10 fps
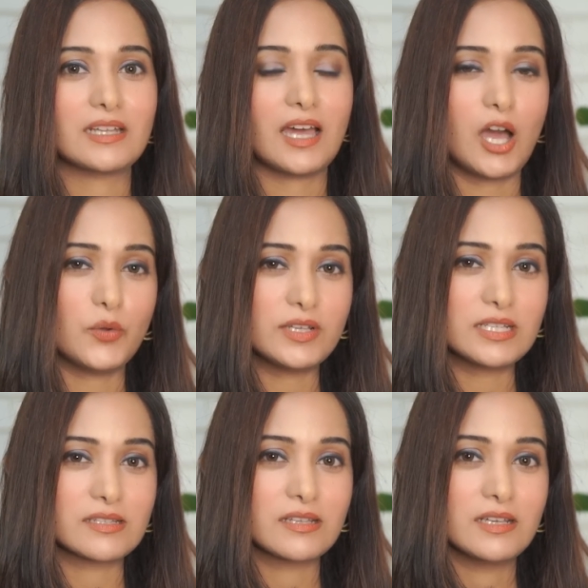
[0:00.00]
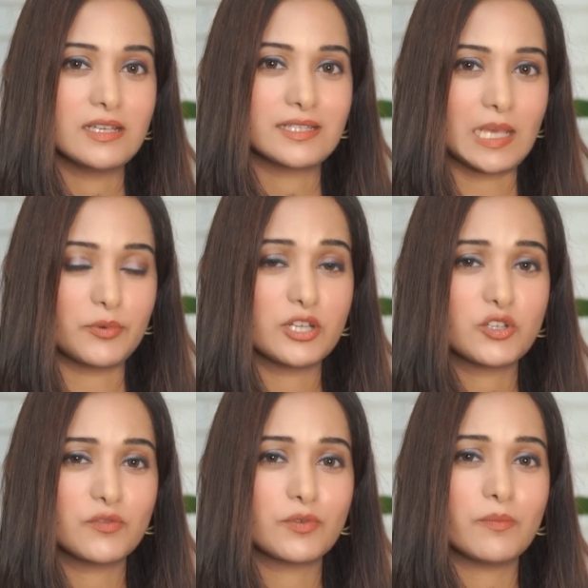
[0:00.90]
how does
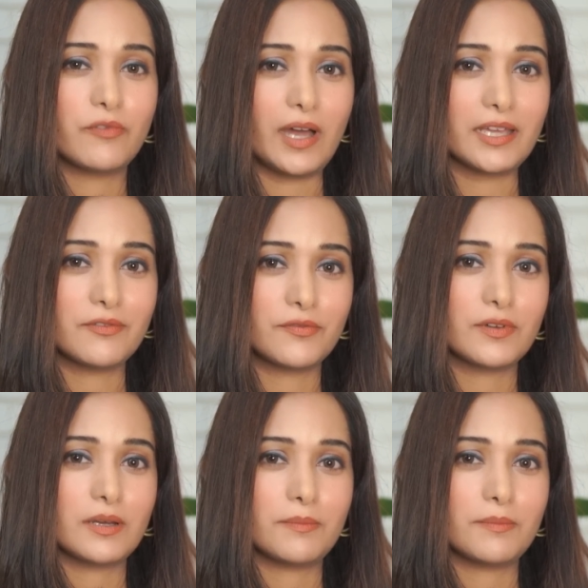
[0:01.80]
separation from wife